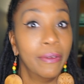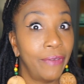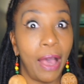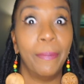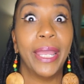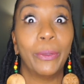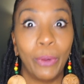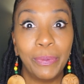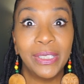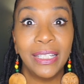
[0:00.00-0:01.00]
filed
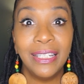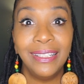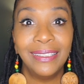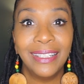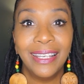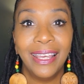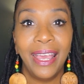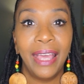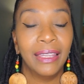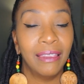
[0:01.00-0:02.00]
bankruptcies,
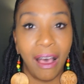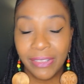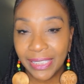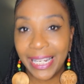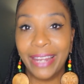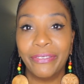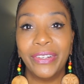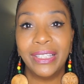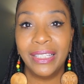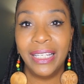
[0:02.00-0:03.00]
lost
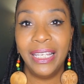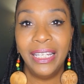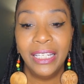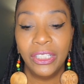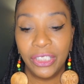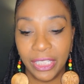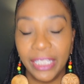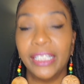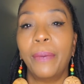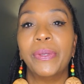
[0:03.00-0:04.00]
everything to
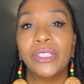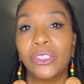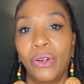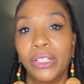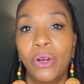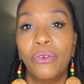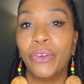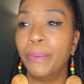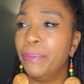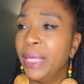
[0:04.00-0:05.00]
get up and start
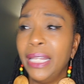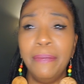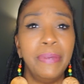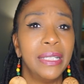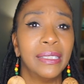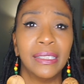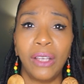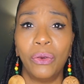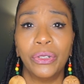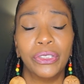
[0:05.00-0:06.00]
over. And many business
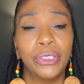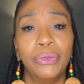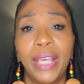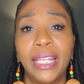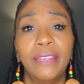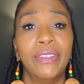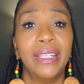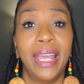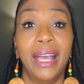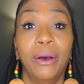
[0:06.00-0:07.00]
owners do that even
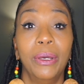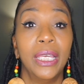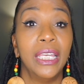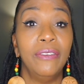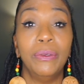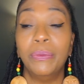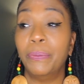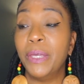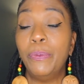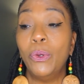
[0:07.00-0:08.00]
now. Even
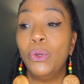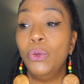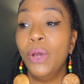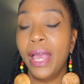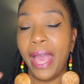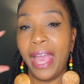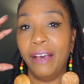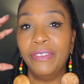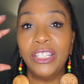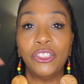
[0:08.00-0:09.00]
people who
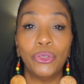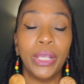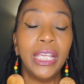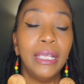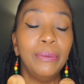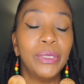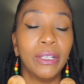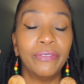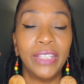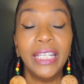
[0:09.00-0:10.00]
have these dreams
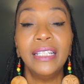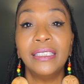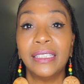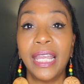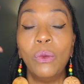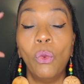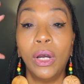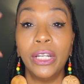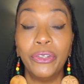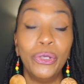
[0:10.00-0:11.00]
of things that they
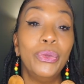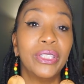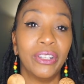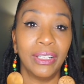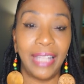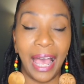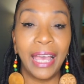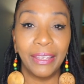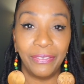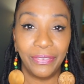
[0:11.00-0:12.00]
want to do with their life.